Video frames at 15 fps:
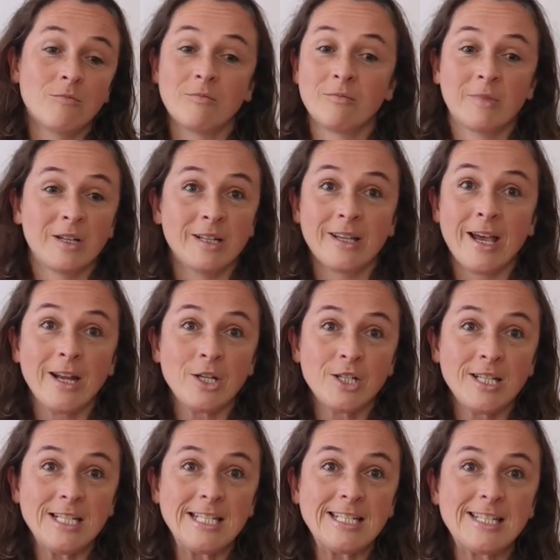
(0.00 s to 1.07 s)
might catch
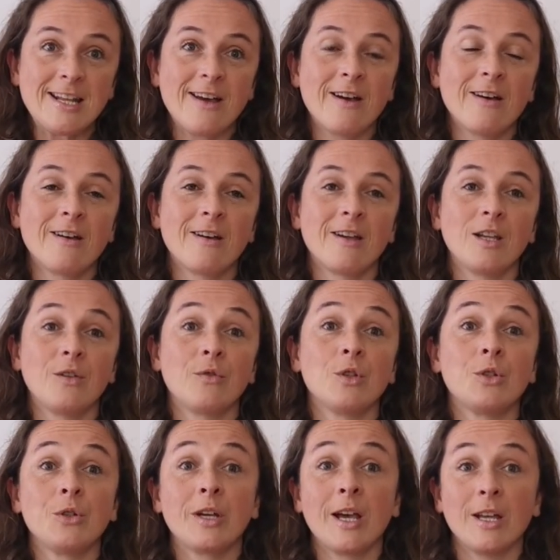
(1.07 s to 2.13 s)
it. If you
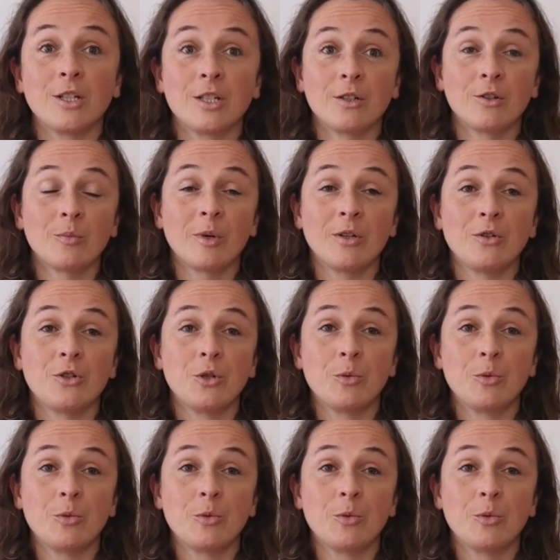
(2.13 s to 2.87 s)
do catch it on my YouTube